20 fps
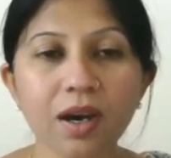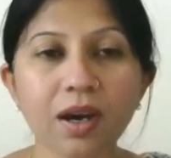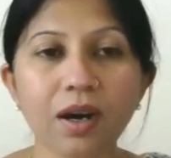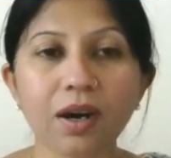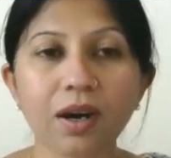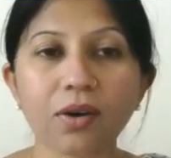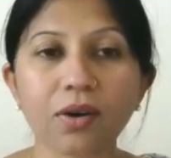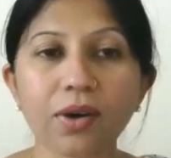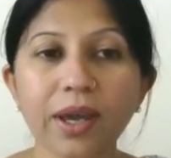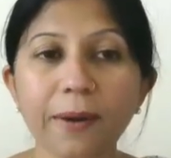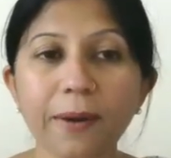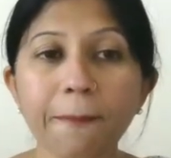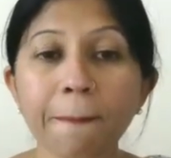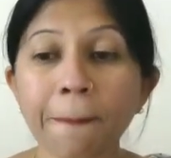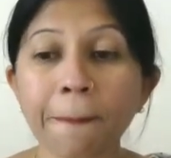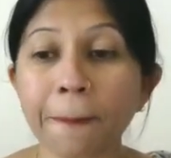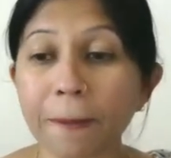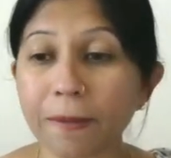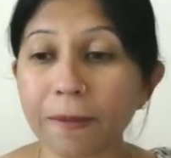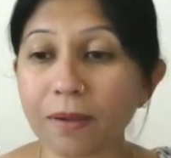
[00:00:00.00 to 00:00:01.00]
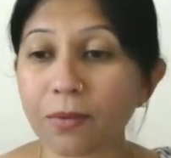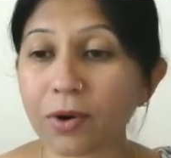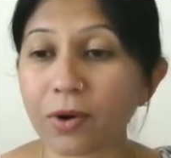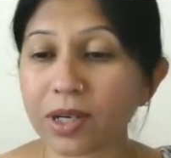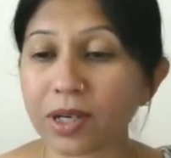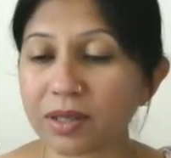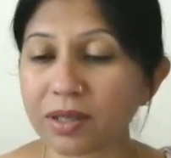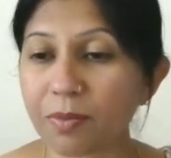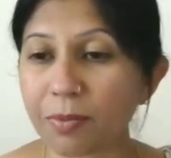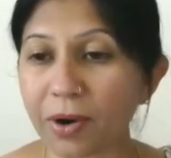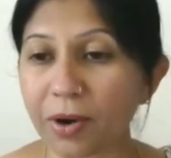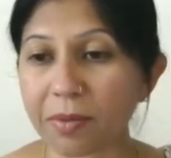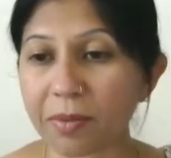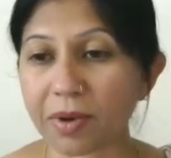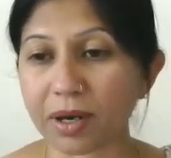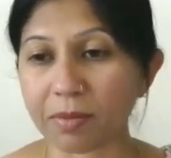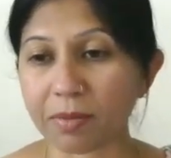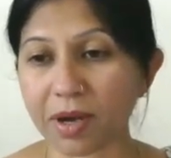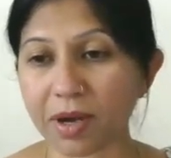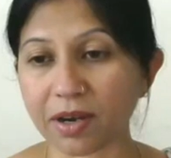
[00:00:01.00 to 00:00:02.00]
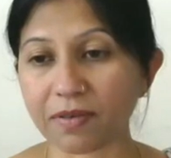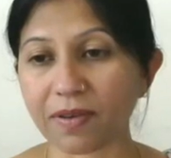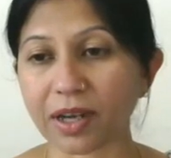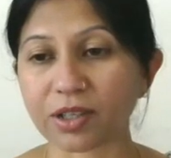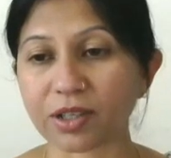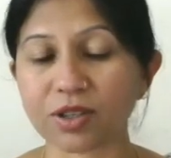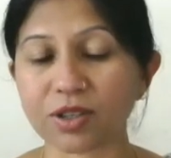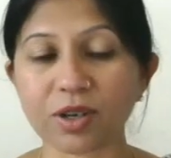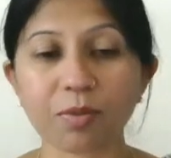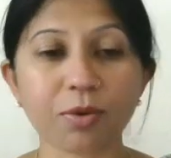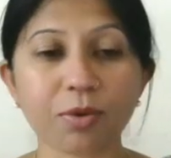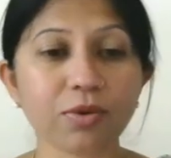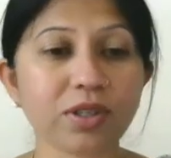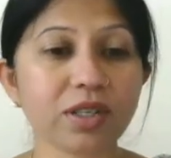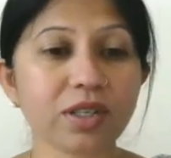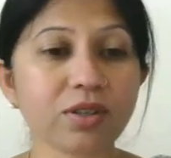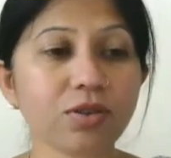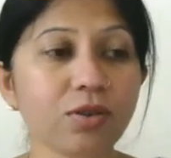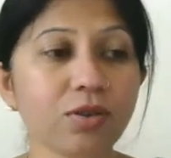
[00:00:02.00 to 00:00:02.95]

Okay, so what is a primary manufacturing process?